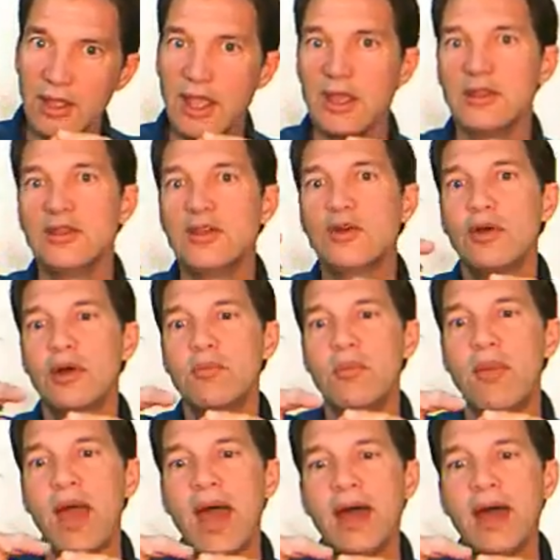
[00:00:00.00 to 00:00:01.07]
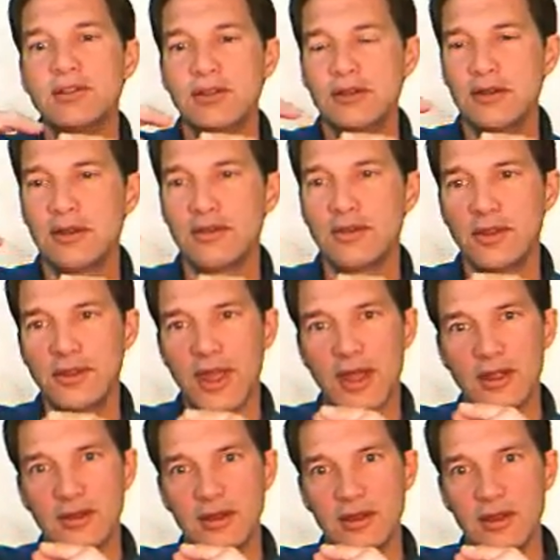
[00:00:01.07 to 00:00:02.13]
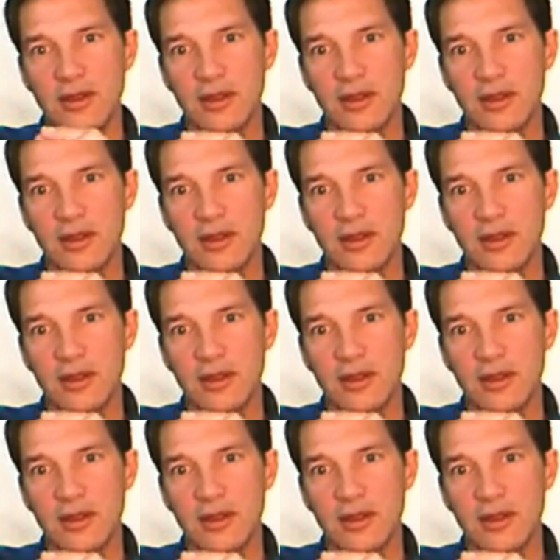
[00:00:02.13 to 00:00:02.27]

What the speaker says: can you imagine that